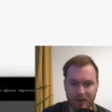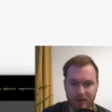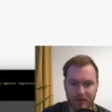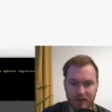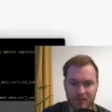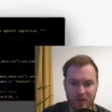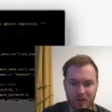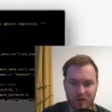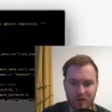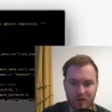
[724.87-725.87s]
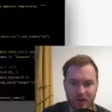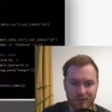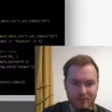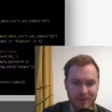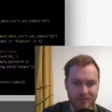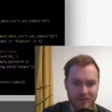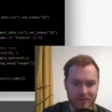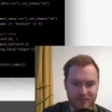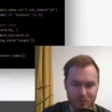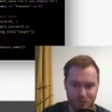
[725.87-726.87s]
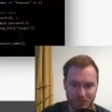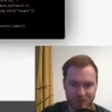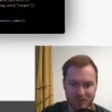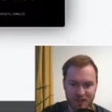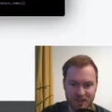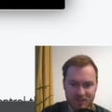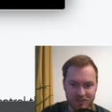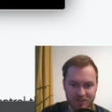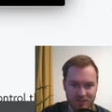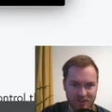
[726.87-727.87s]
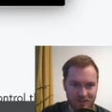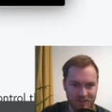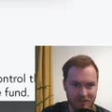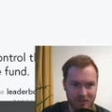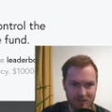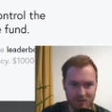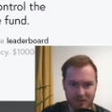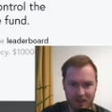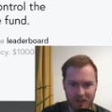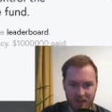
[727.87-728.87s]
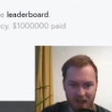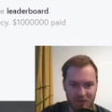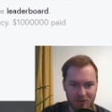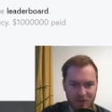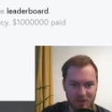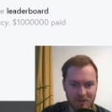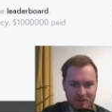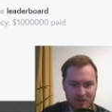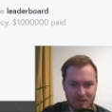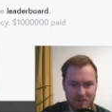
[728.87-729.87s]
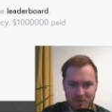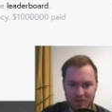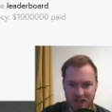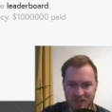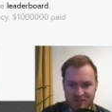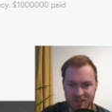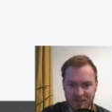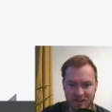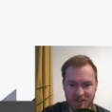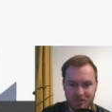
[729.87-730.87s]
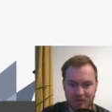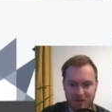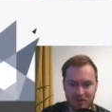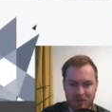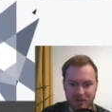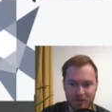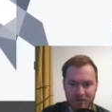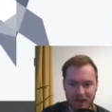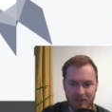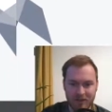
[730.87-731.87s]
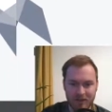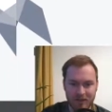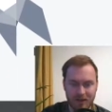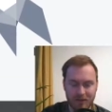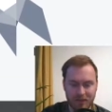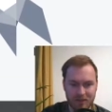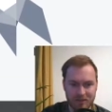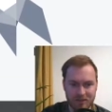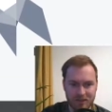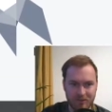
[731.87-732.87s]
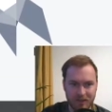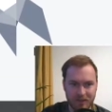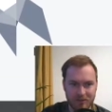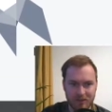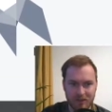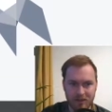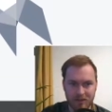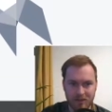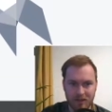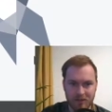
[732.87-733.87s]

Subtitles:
that's where I would like to leave this presentation. Have a look into these websites, and maybe you can find a lot of interesting things. There's